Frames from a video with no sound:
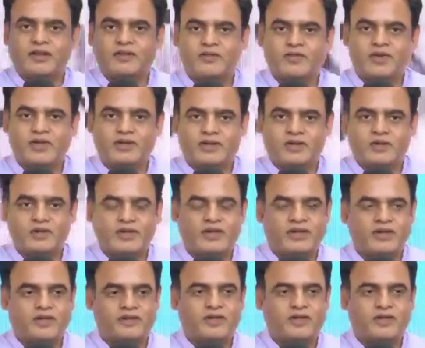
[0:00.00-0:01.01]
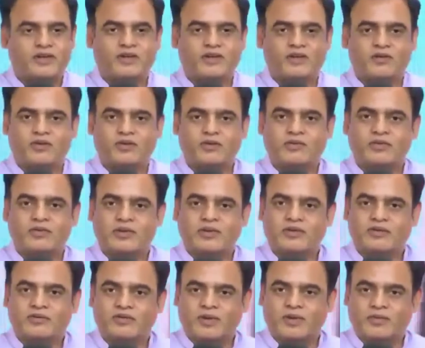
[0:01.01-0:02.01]
we took the initiative
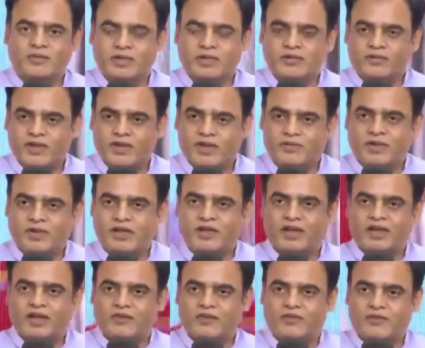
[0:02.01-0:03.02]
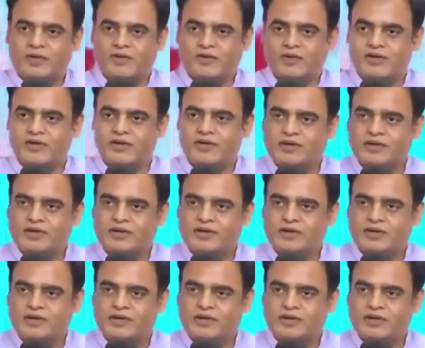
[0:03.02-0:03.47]
from the very beginning of our